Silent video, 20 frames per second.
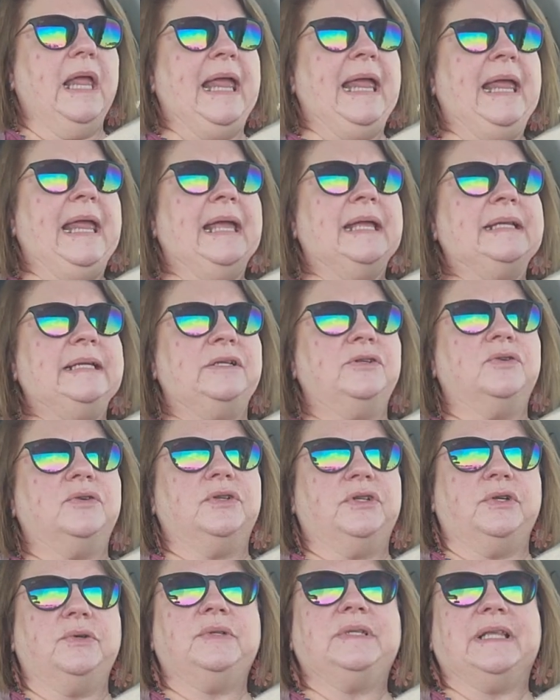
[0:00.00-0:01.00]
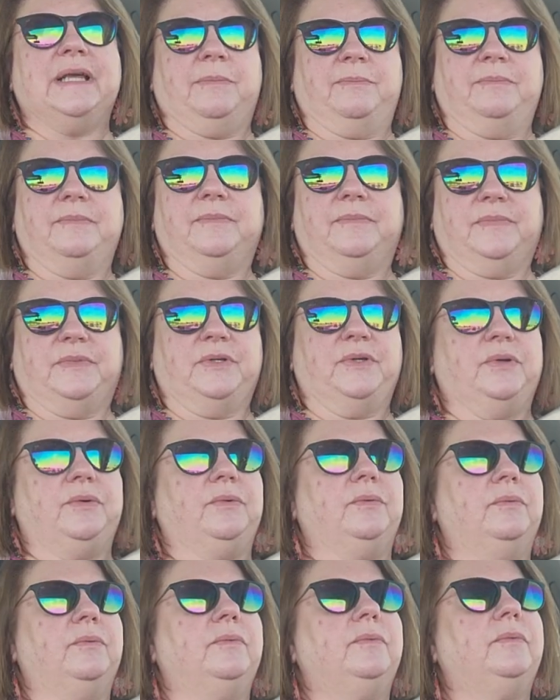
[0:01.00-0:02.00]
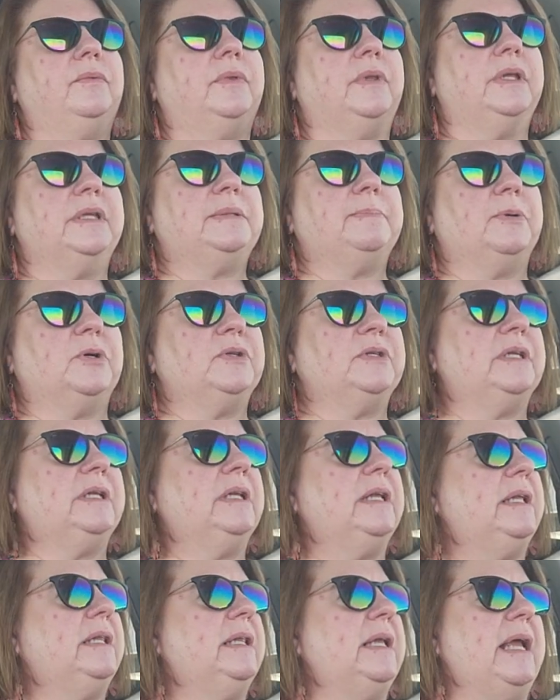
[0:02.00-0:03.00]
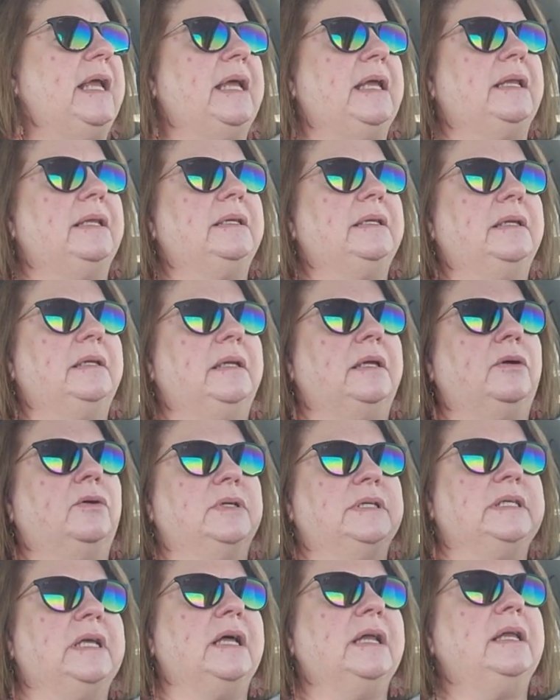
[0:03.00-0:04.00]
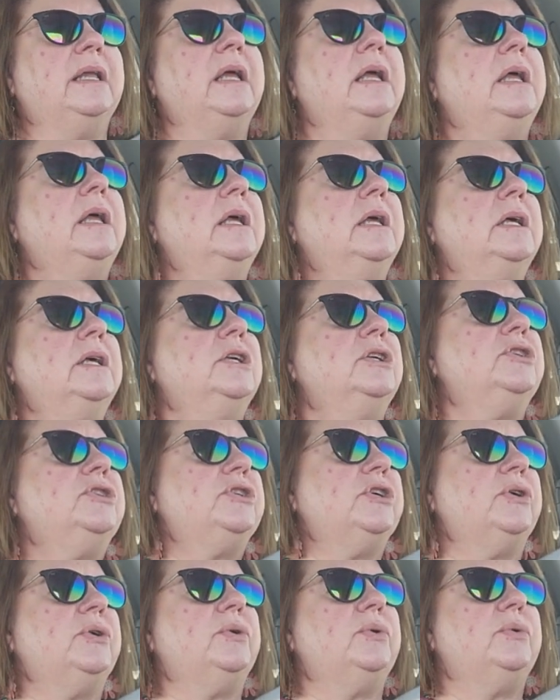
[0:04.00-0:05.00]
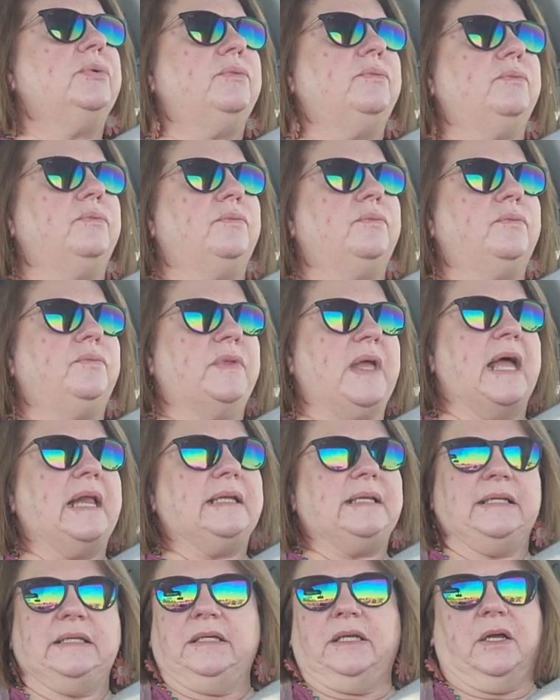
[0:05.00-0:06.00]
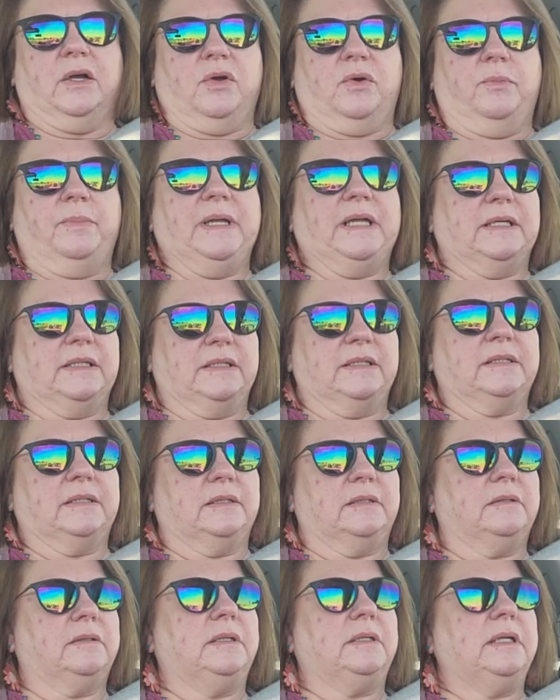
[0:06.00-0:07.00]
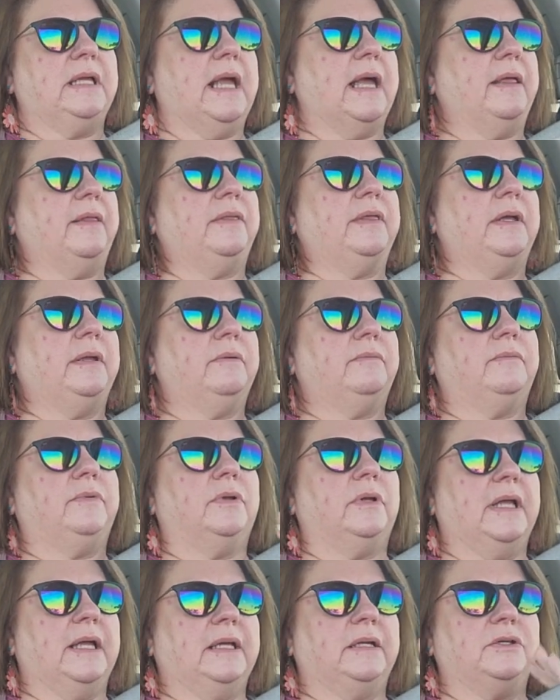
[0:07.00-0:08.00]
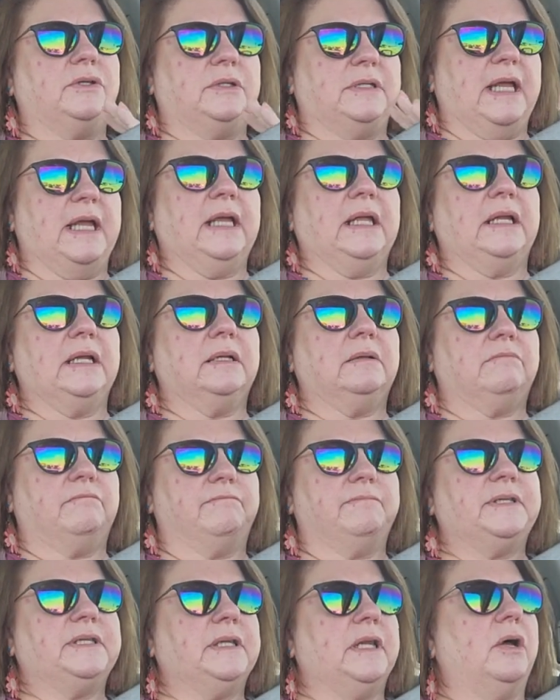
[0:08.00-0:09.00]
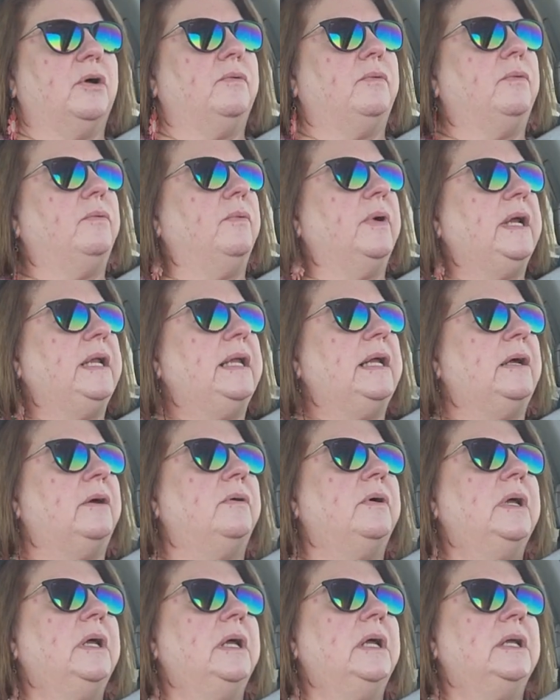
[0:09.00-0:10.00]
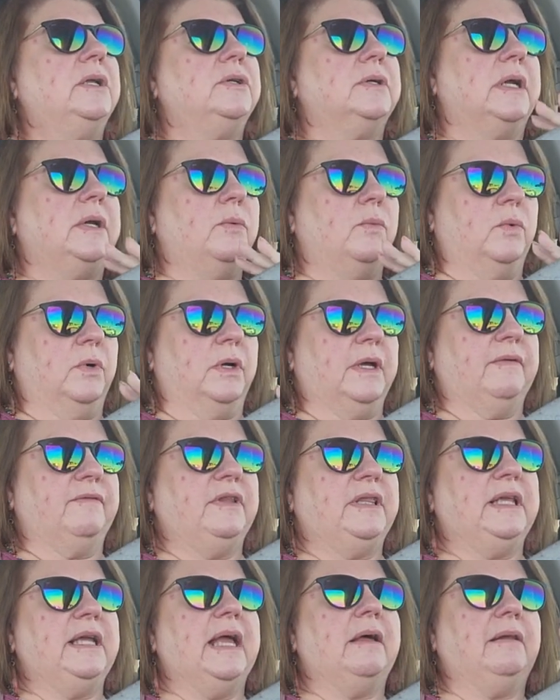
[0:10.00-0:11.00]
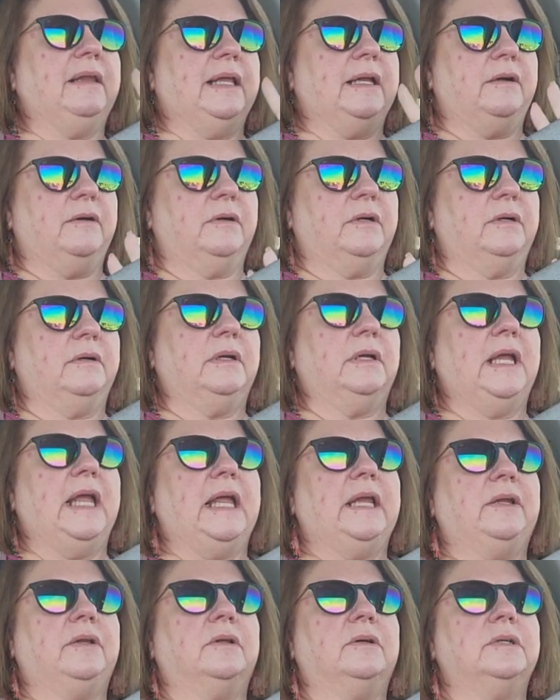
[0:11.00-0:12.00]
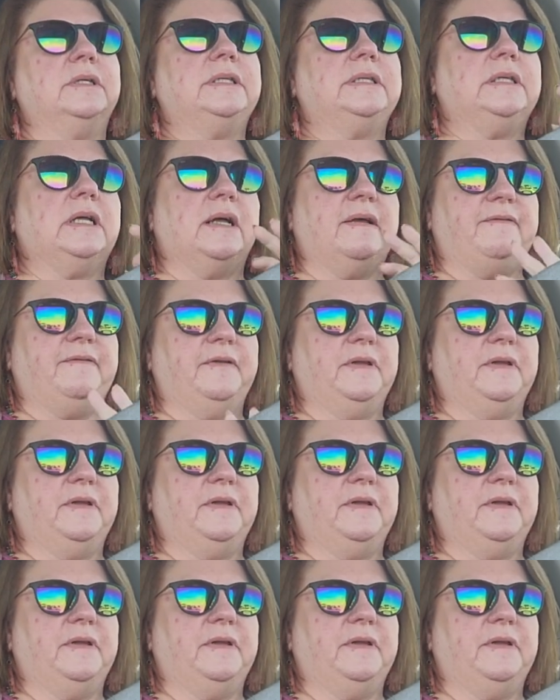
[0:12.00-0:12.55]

and introduce them to this person and and her son. So that didn't go because yeah, they're, they're like taking it slow right now, trying to work everything out, let her handle her stuff.